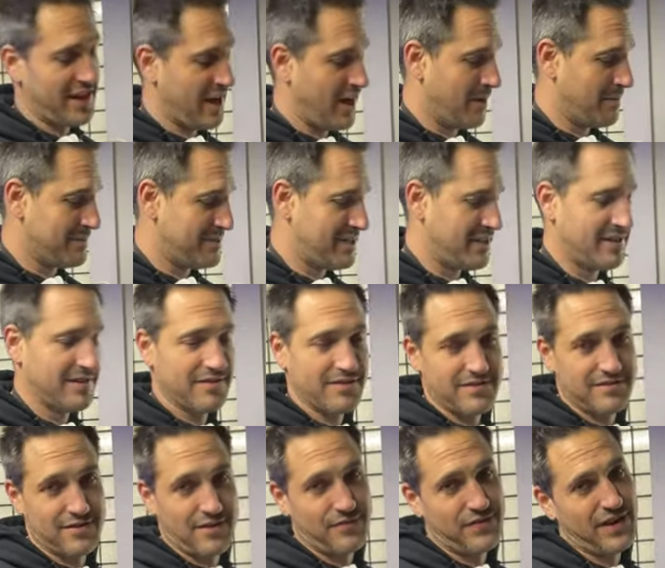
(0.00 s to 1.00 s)
helps.
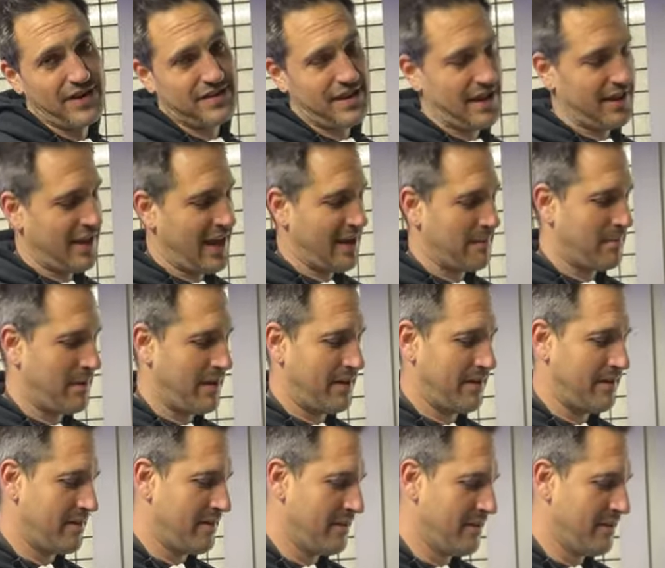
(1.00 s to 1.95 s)
So if you hit that like button,